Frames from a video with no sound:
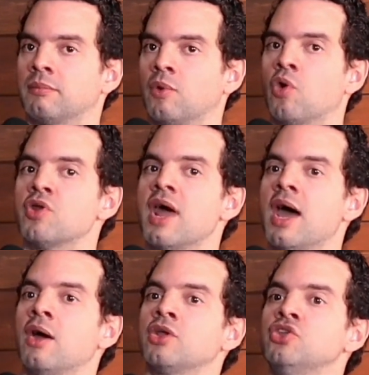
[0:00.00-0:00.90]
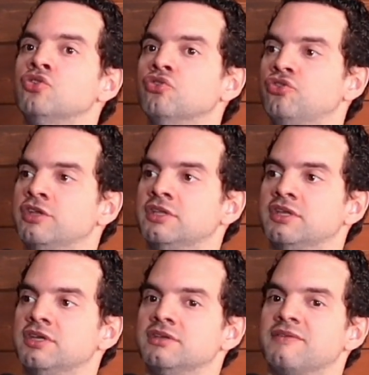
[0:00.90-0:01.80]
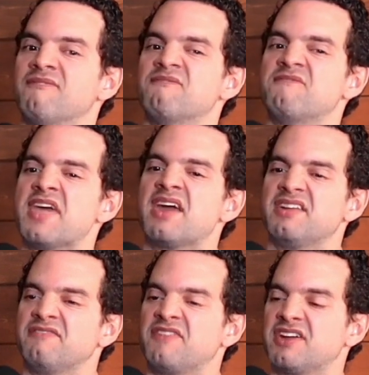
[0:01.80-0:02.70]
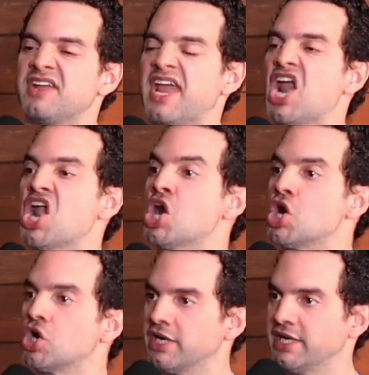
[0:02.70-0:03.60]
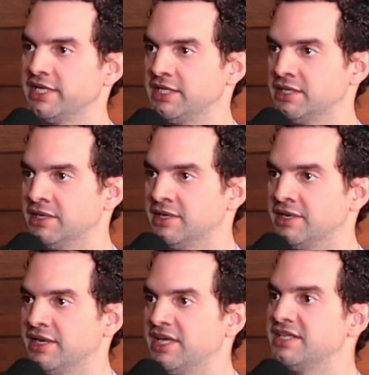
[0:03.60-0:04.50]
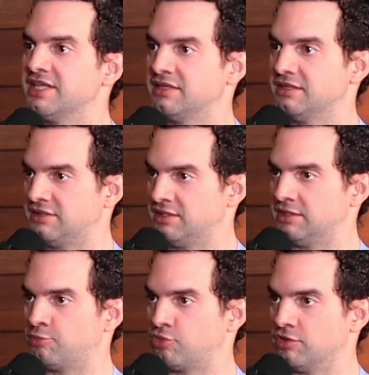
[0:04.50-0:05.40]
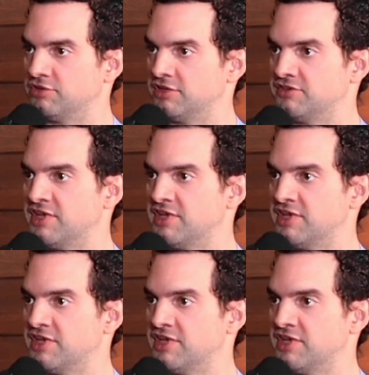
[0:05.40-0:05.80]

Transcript: on using these very, very early in the disease process?